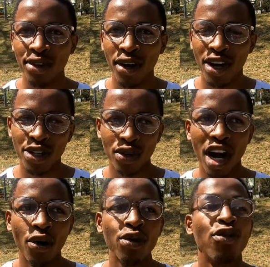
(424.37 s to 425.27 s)
Okay. So
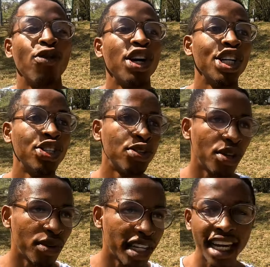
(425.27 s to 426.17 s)
I could go for
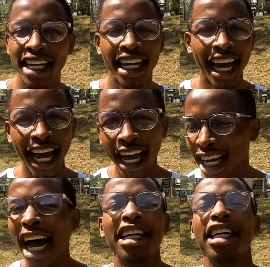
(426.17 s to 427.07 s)
engineering and
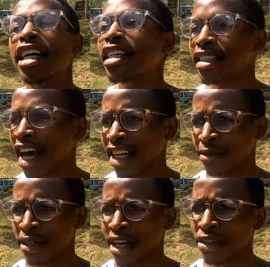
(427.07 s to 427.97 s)
at any
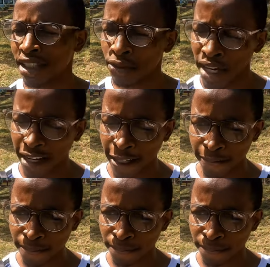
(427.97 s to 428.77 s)
sector, but I was like, wait.